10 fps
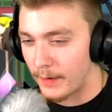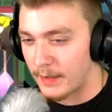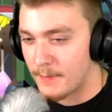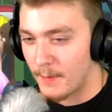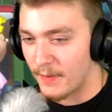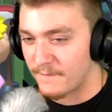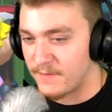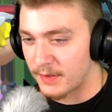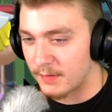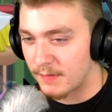right, come on,
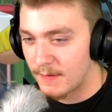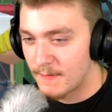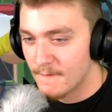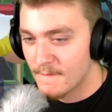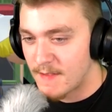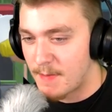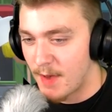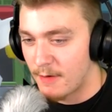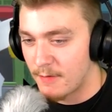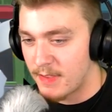motherfuckers. Come
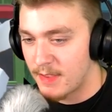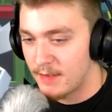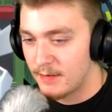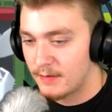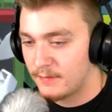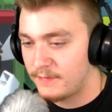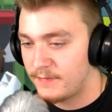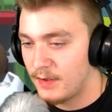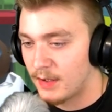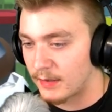on.
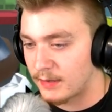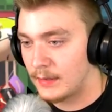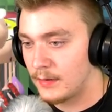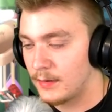Fuck.